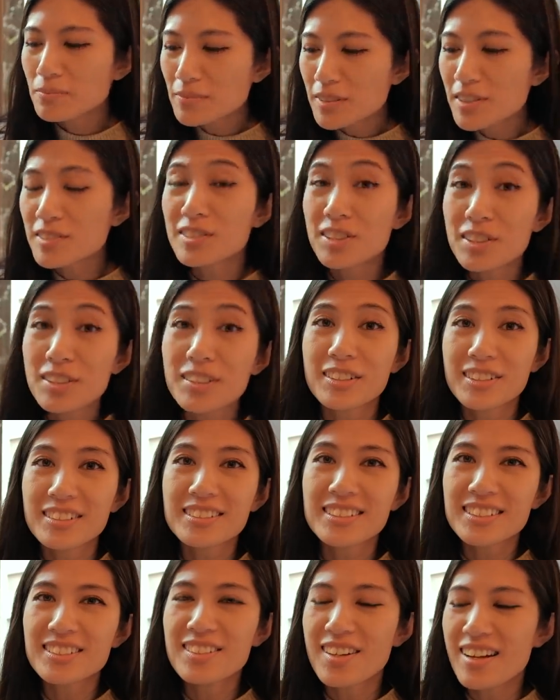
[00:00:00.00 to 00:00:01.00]
It's good
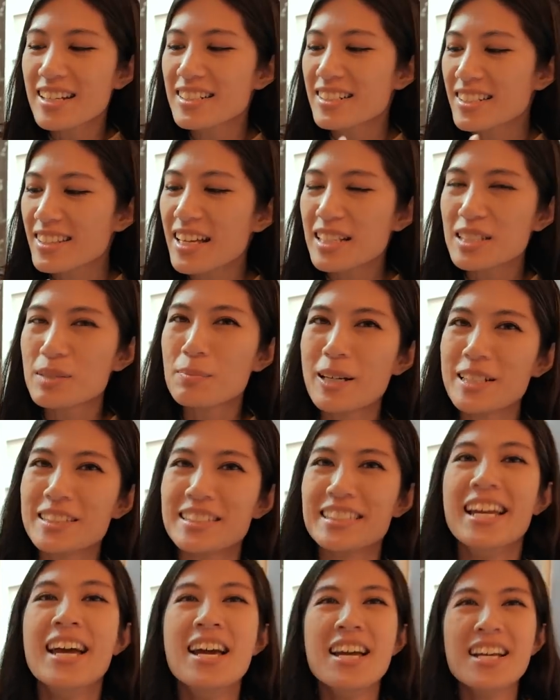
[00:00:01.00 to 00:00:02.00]
because it's not actually that
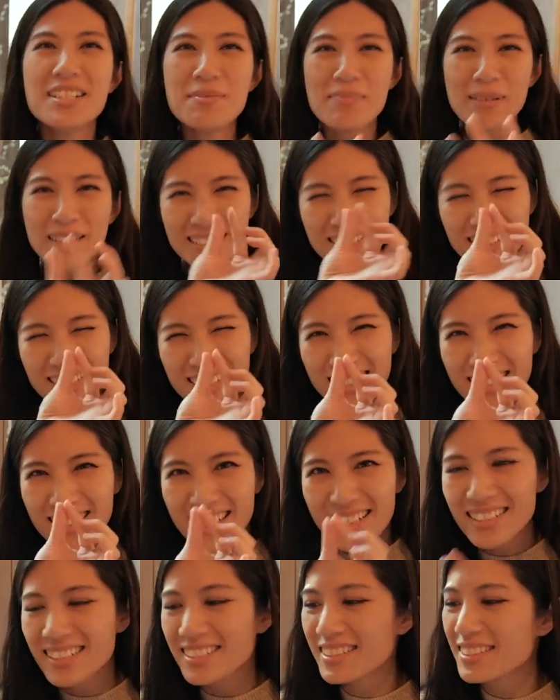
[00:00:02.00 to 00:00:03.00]
spicy, but just that
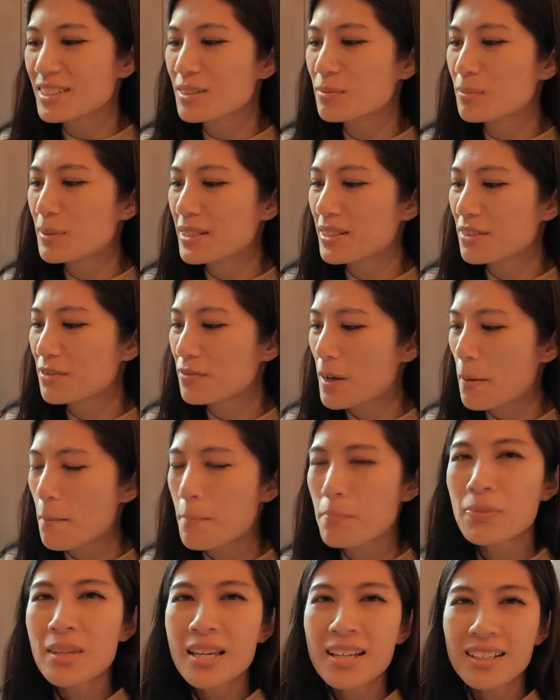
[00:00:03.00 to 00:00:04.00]
tiny little bit of
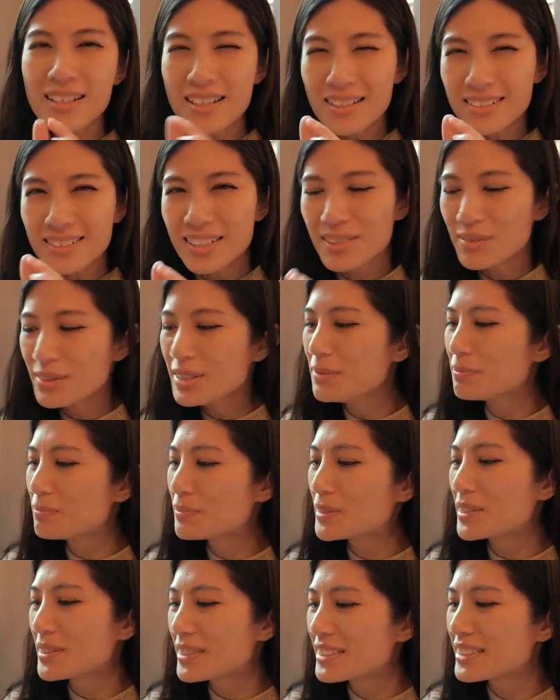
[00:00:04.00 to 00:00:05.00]
kick to it.
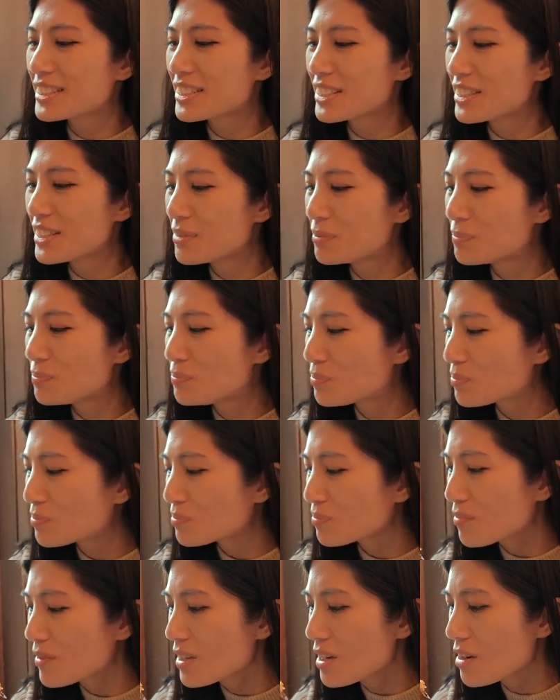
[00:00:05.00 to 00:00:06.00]
So it's good.
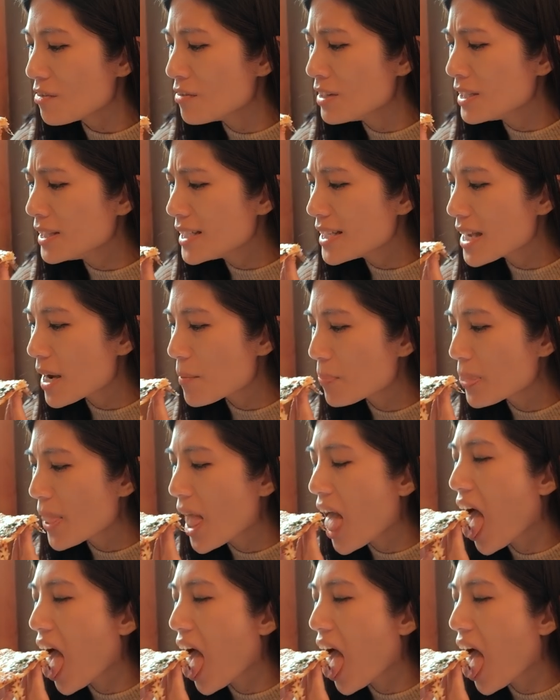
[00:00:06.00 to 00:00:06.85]
Really yum.